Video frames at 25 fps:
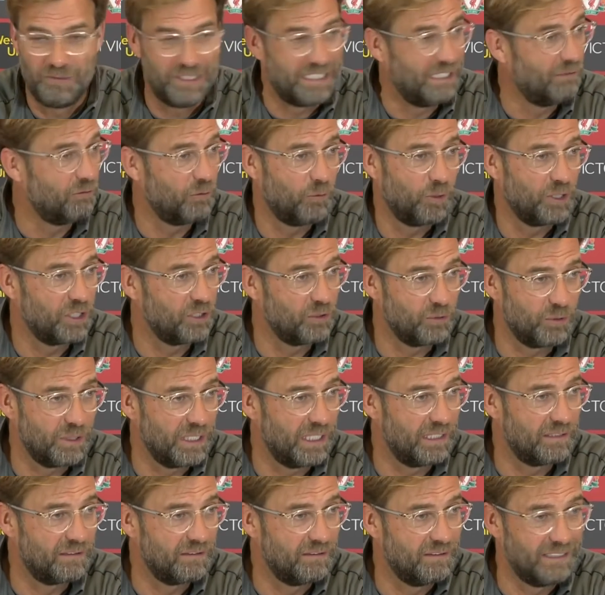we never want to do
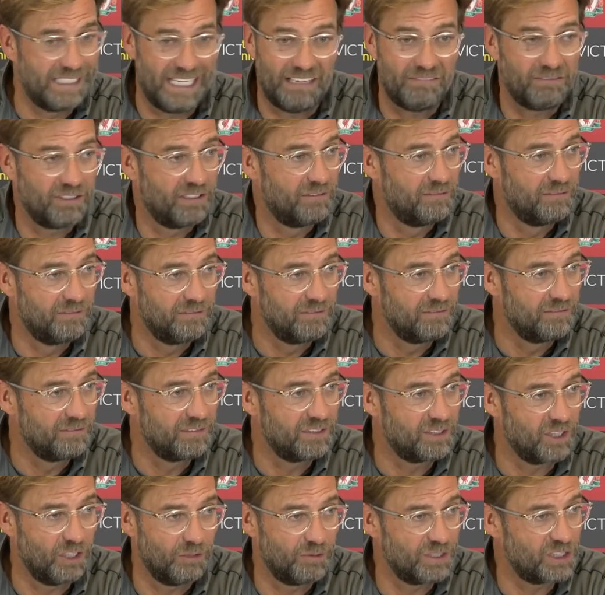that. Never.
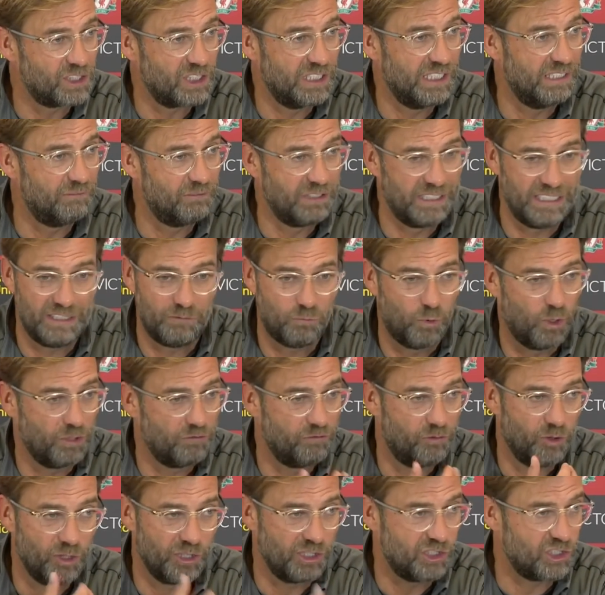It's always clear we need
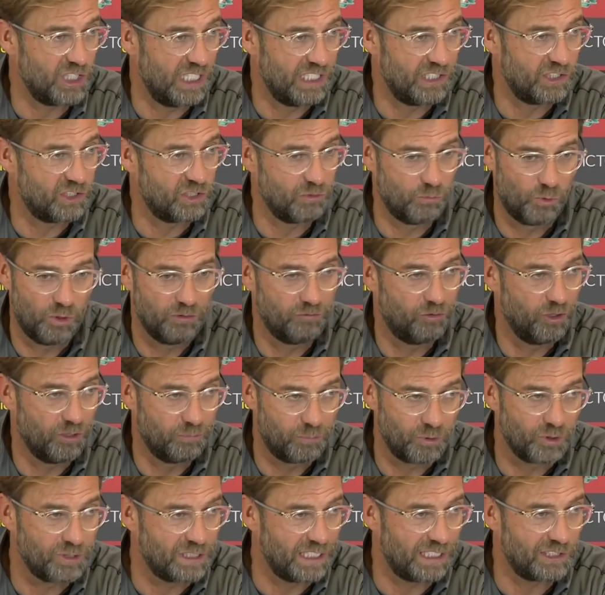one for the challenge and one
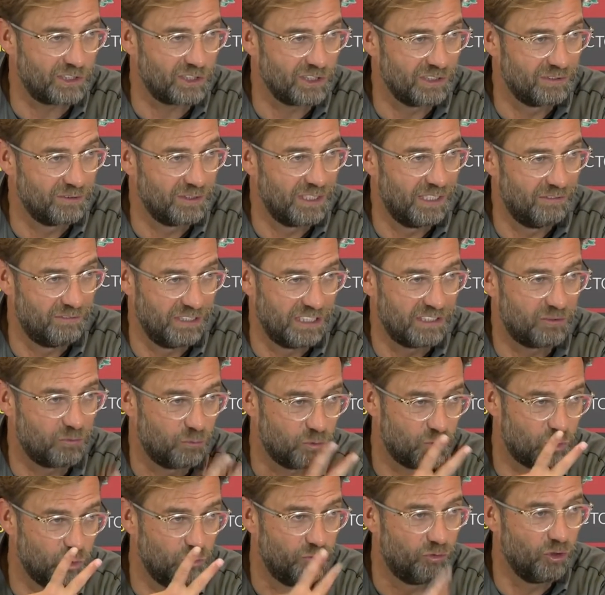for the protection. And we had
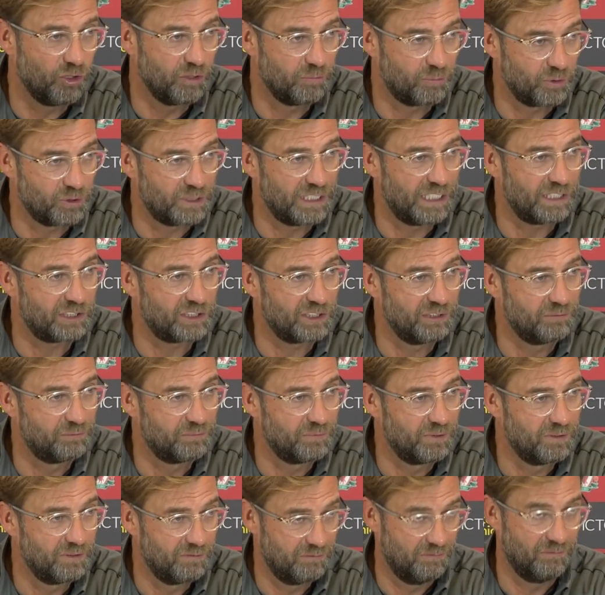two for the protection,
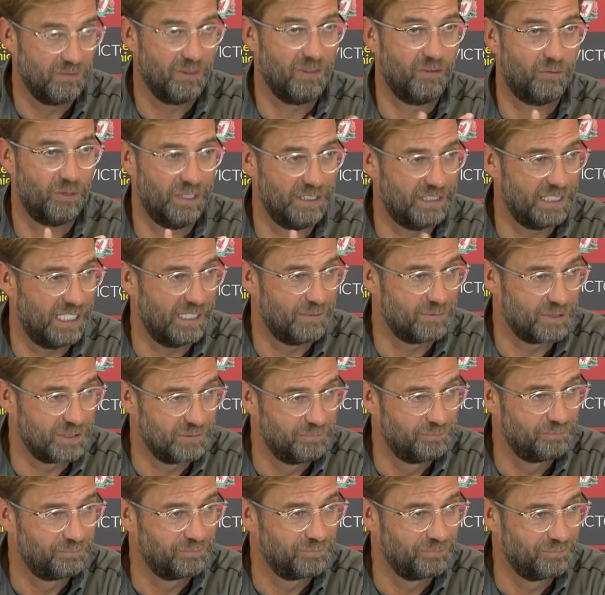three
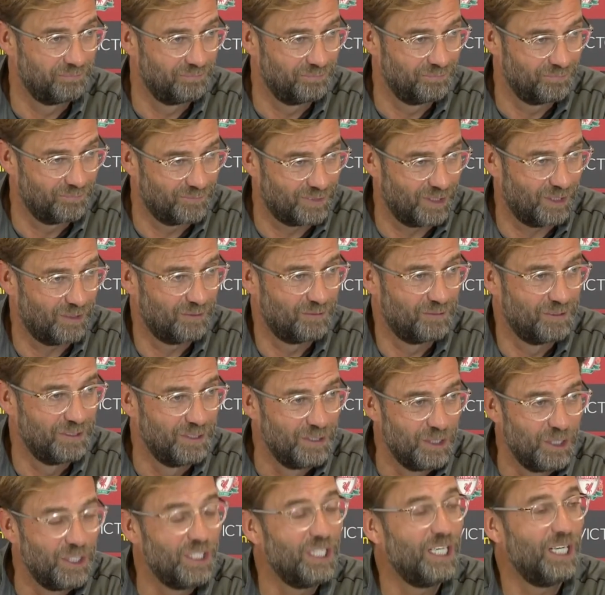times. So,
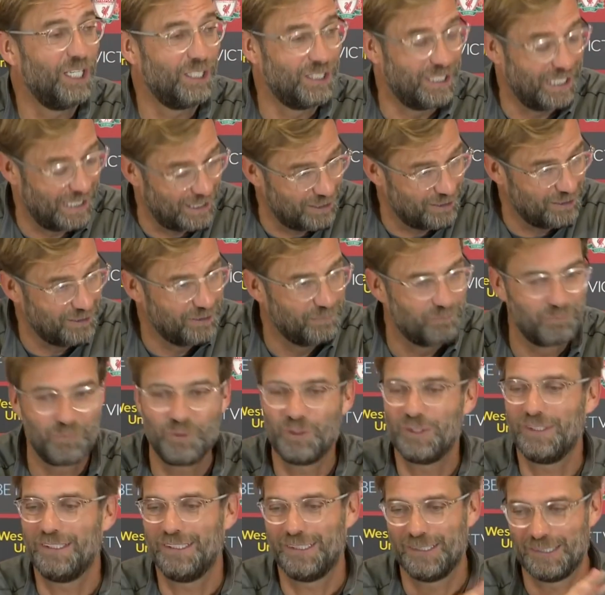and then
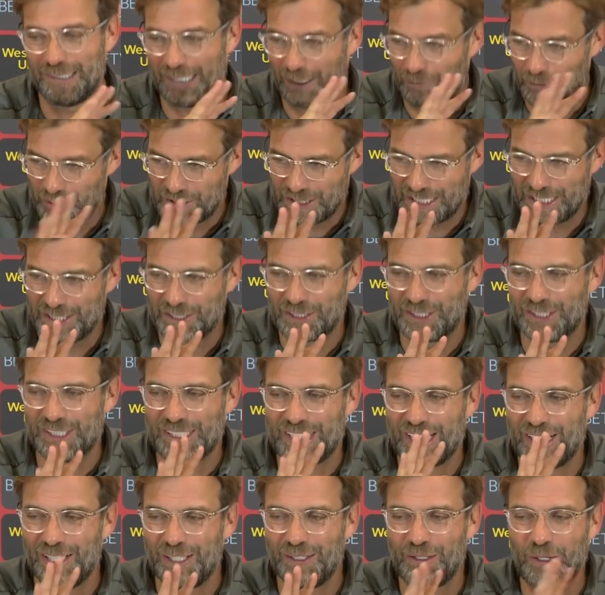I would say
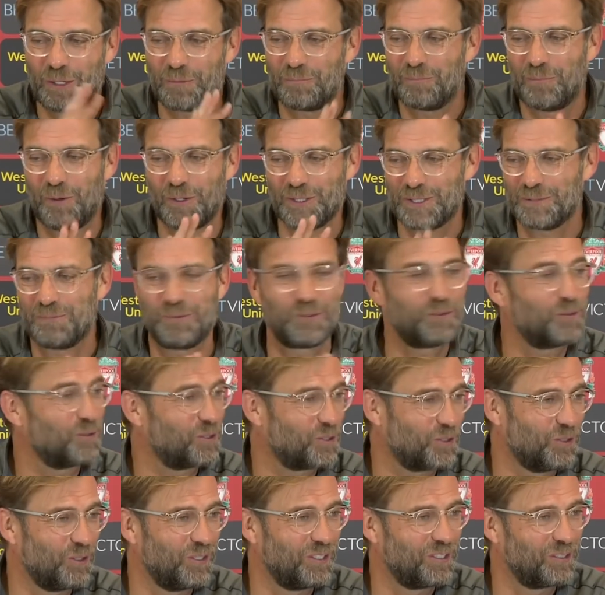still not possible
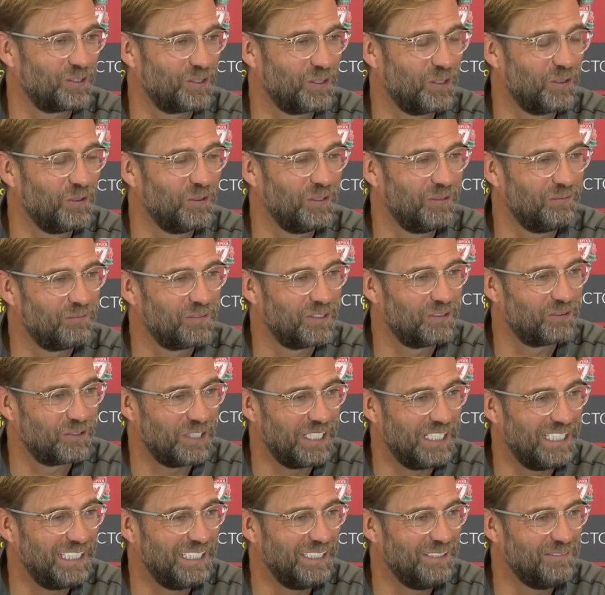to score a goal,
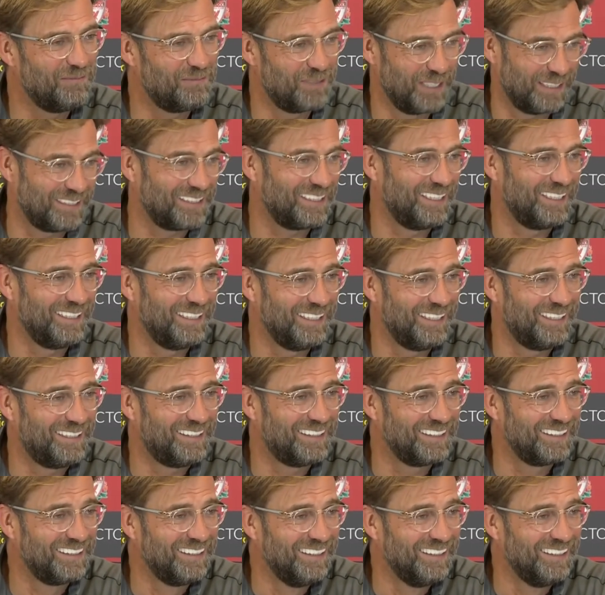really, but he did